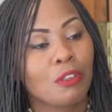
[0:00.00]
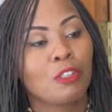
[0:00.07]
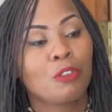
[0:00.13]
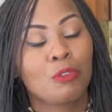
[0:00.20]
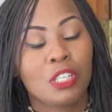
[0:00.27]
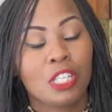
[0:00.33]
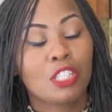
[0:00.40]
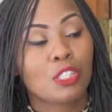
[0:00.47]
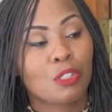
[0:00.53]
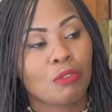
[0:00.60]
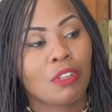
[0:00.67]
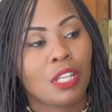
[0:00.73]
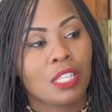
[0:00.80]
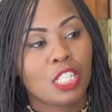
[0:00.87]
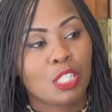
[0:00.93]
You need
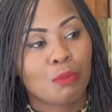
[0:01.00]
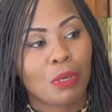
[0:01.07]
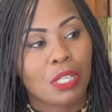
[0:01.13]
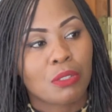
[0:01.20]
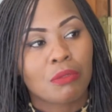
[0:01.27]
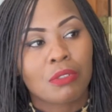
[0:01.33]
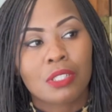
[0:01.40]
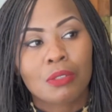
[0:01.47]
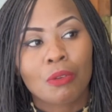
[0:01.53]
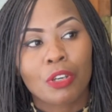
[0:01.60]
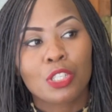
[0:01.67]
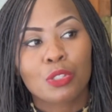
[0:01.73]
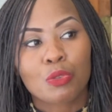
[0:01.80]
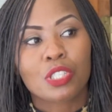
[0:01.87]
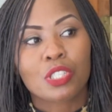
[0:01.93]
to know that this person is
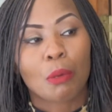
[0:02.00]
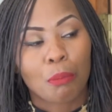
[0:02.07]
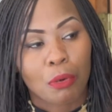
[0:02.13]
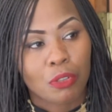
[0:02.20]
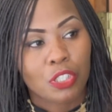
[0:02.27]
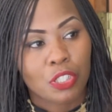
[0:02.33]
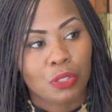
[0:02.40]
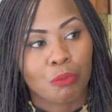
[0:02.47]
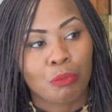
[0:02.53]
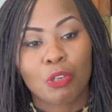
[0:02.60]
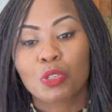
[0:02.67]
going to support you.